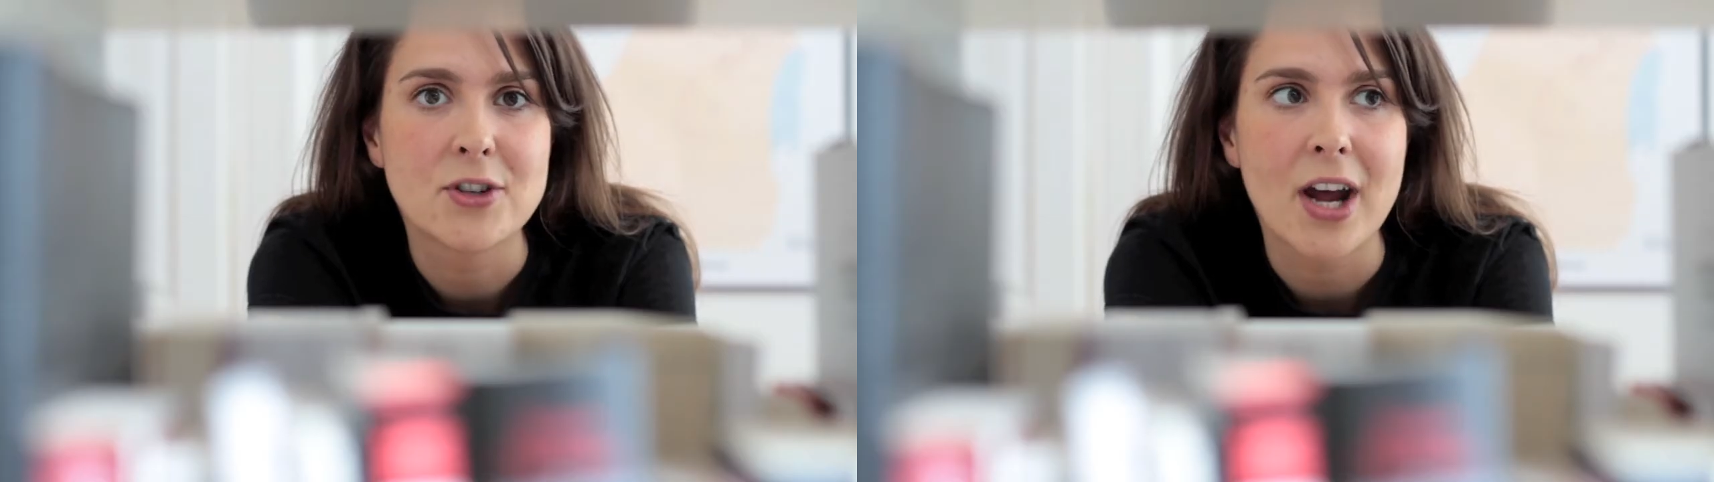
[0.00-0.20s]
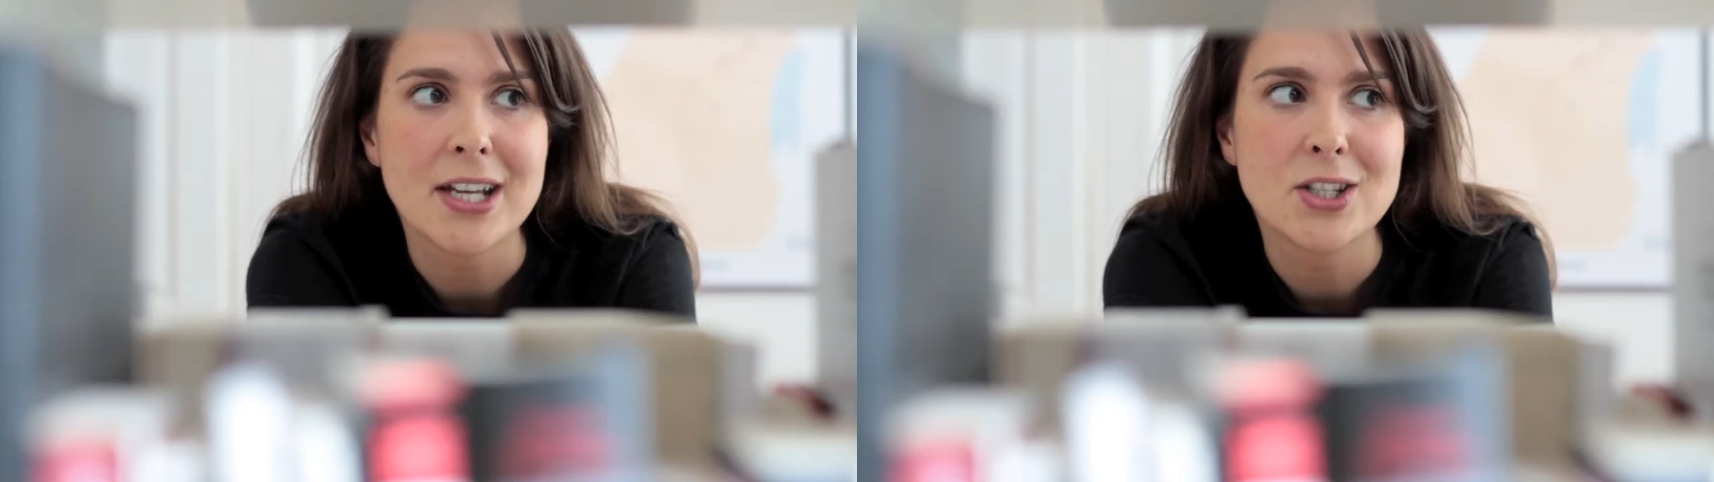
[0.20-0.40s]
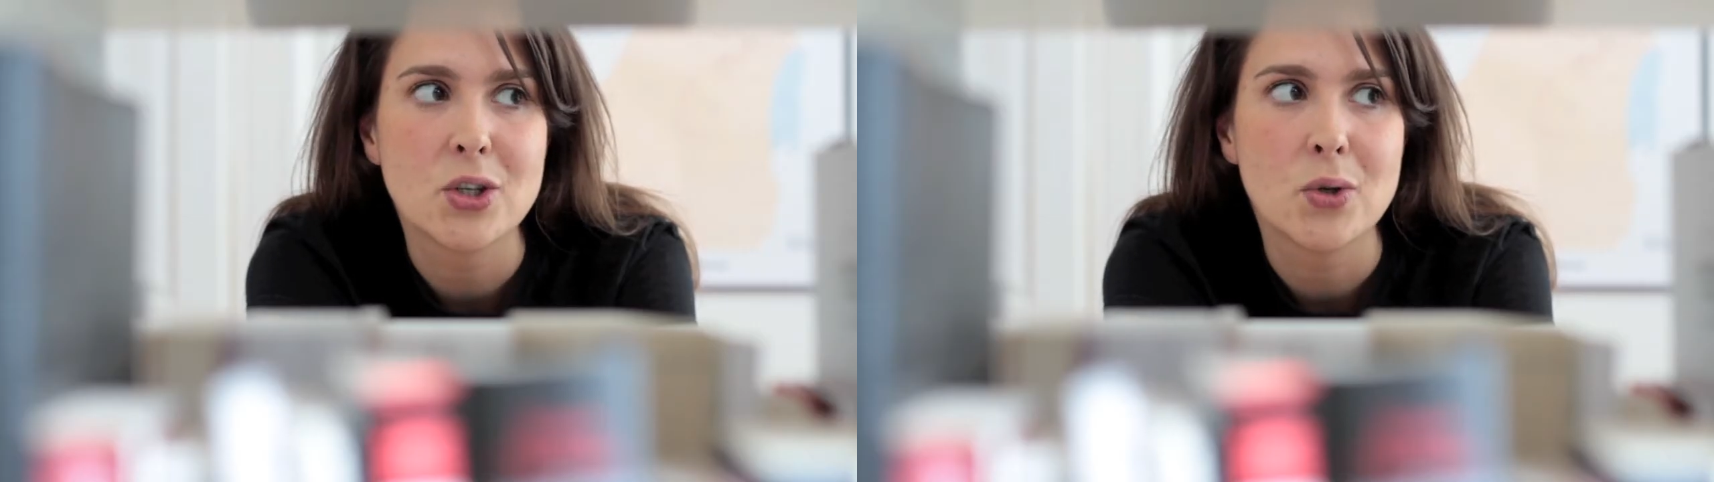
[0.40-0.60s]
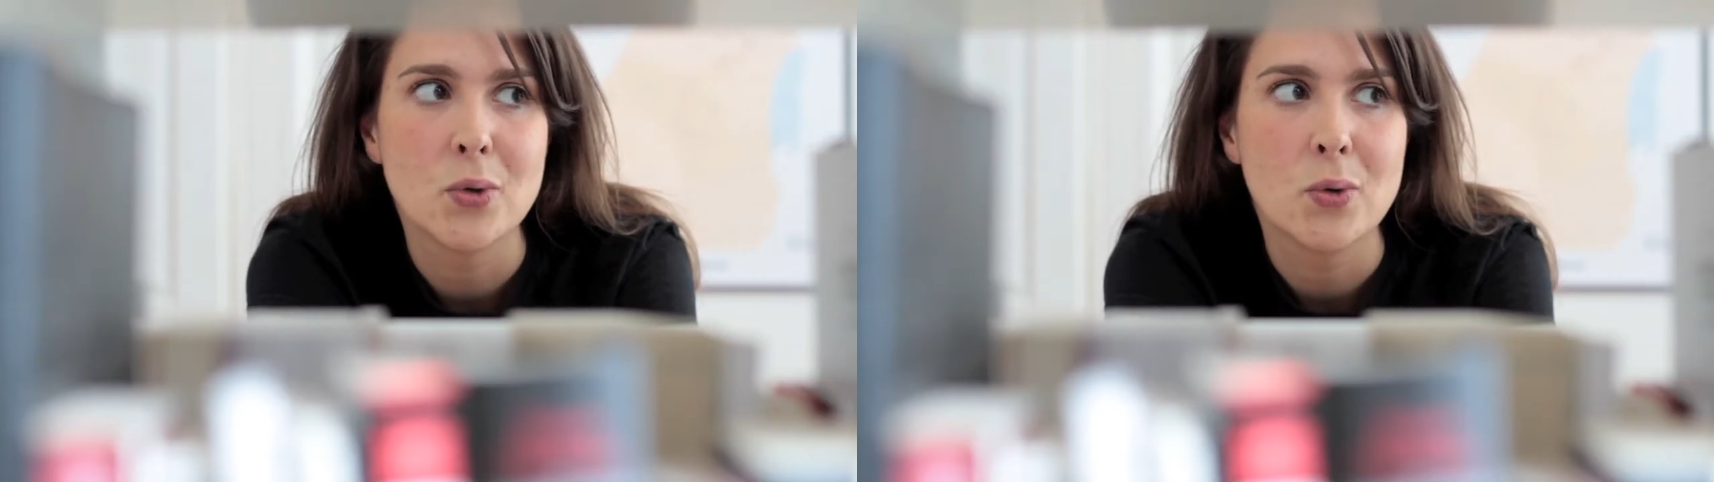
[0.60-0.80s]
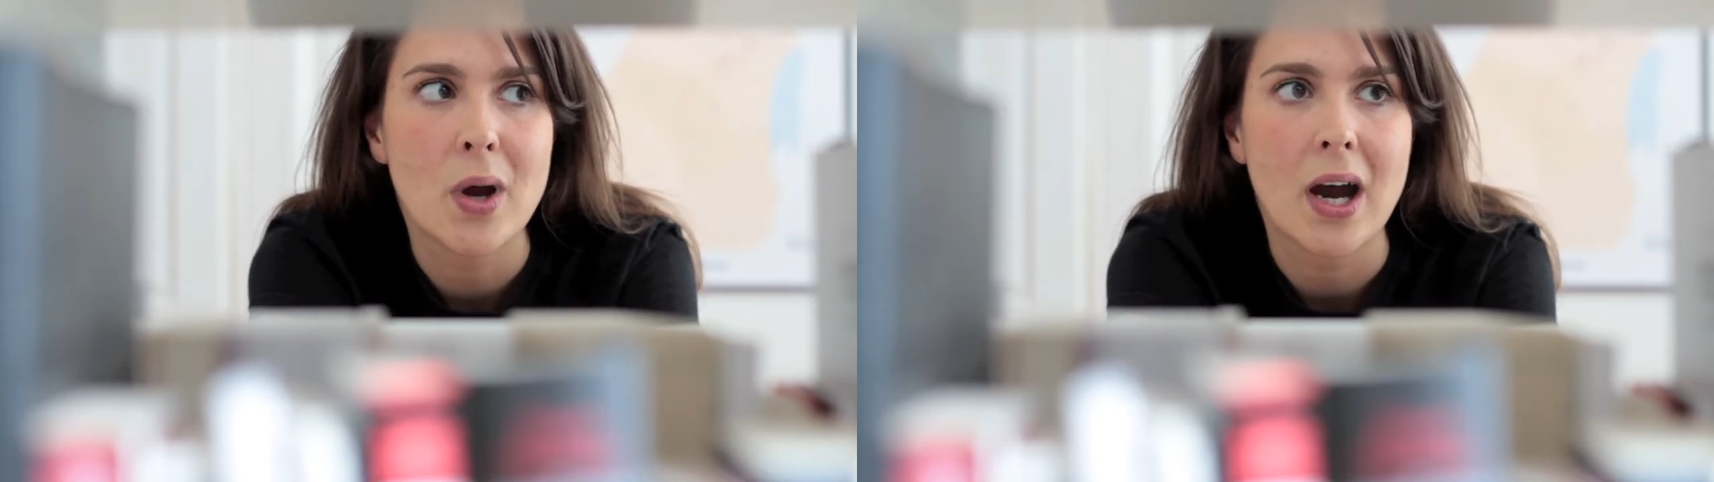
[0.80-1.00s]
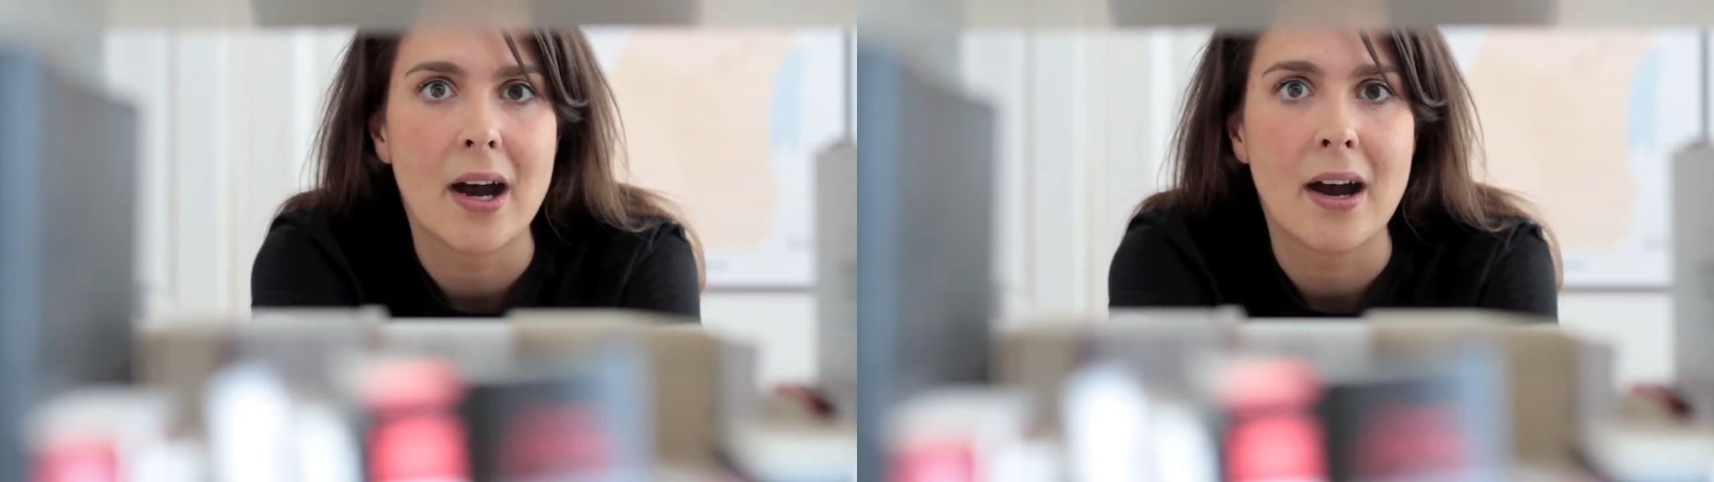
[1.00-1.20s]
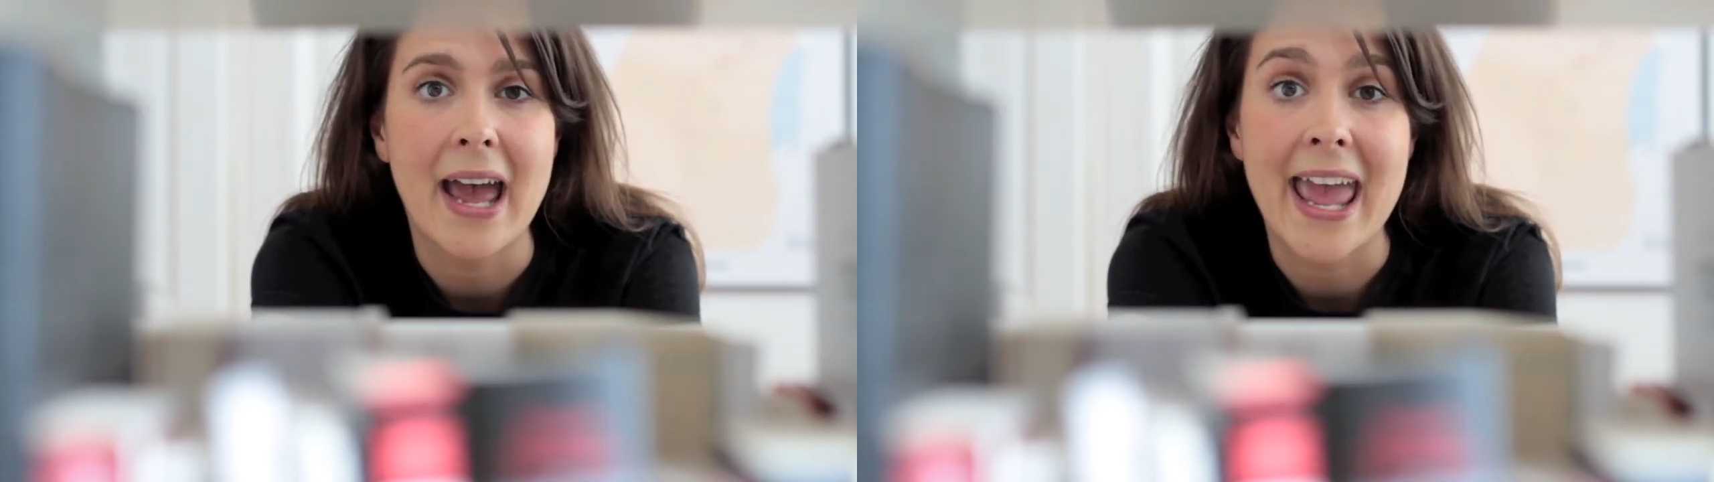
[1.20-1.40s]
tried to uh,